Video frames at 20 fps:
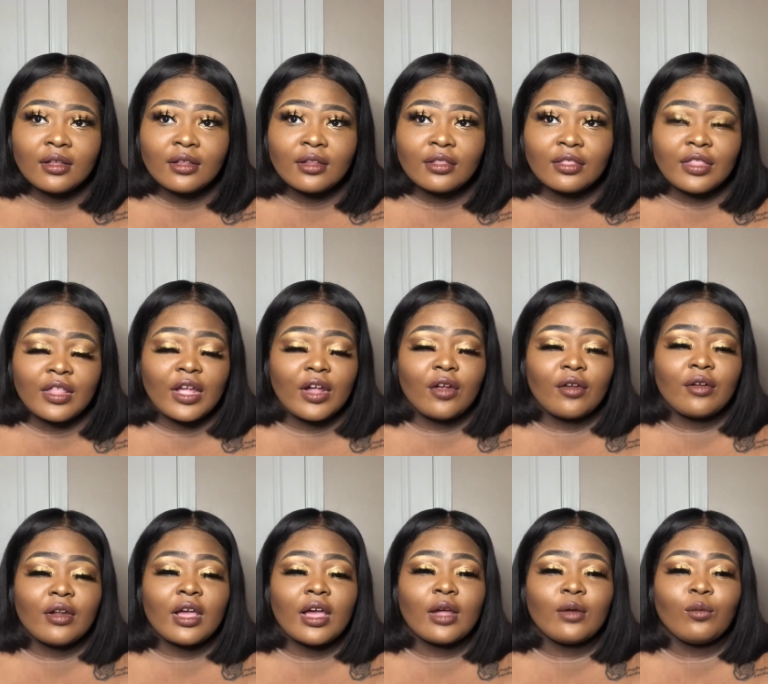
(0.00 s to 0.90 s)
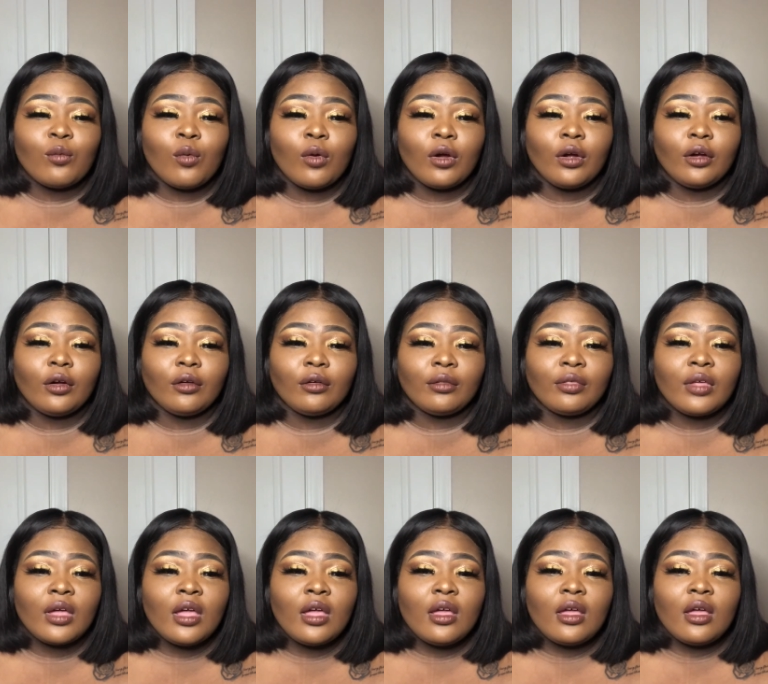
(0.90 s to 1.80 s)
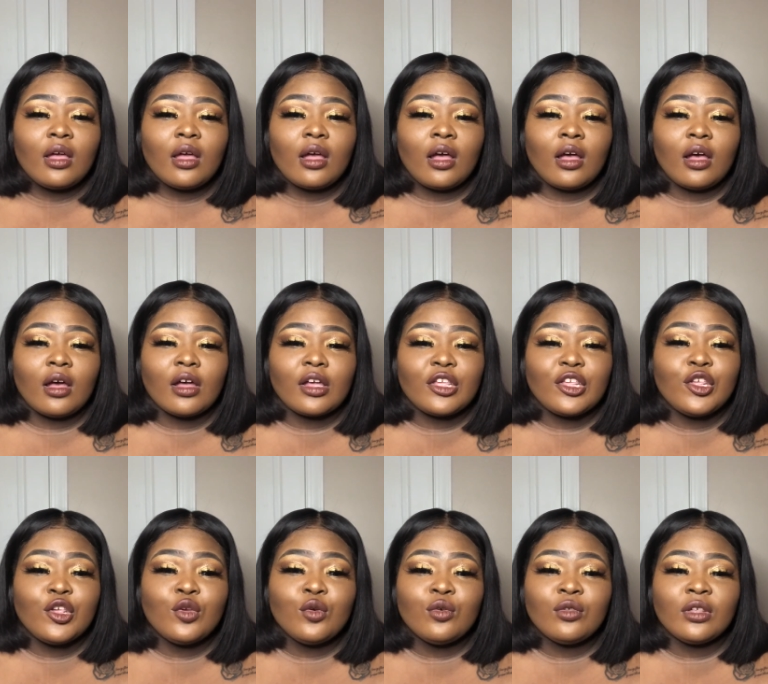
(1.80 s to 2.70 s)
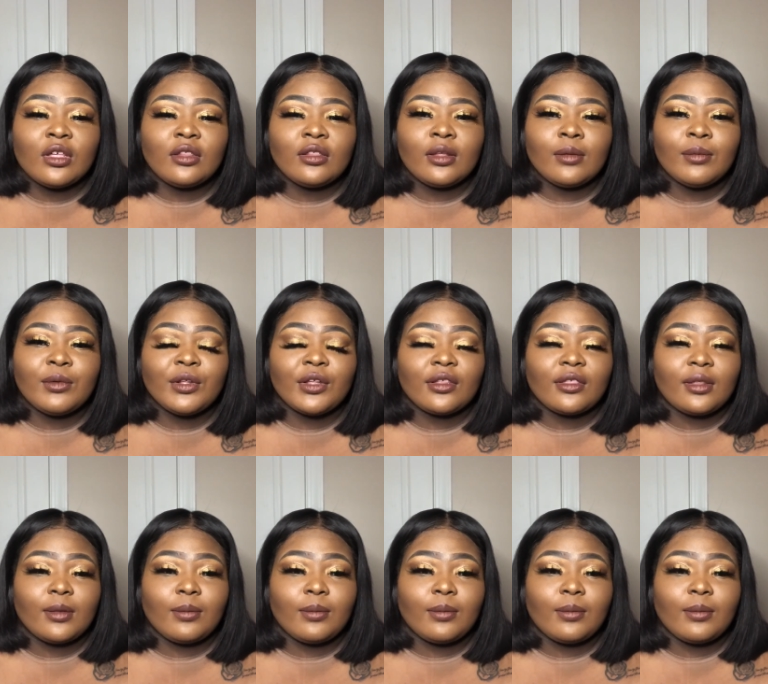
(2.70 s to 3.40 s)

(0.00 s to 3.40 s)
They're not worth using them to